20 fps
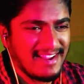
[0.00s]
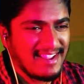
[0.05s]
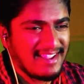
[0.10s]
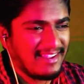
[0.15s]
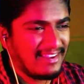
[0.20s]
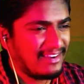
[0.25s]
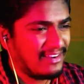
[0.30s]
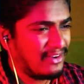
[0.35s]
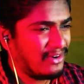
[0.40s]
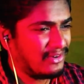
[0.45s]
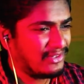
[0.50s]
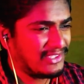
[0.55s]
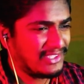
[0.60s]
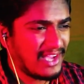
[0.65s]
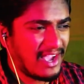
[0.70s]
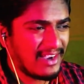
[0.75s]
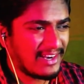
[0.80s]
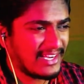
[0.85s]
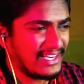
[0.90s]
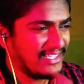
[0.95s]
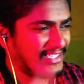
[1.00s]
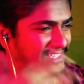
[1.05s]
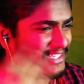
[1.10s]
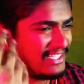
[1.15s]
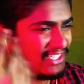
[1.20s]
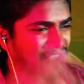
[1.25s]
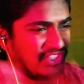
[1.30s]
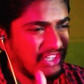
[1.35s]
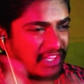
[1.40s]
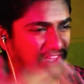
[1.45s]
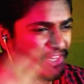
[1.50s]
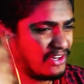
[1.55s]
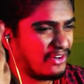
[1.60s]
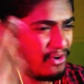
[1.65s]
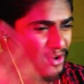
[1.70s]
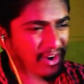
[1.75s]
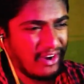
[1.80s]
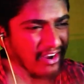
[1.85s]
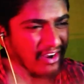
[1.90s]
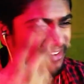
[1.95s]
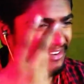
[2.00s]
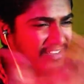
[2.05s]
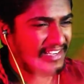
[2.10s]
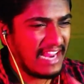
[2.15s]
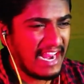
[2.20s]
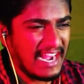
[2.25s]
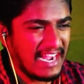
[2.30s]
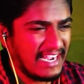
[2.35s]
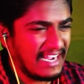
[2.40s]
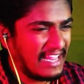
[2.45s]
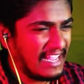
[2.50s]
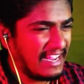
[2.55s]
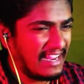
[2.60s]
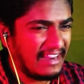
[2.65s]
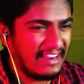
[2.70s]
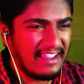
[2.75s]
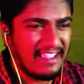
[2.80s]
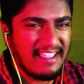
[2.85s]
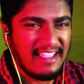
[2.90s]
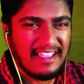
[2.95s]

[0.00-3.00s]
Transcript: you know, talking to each other, going on dating,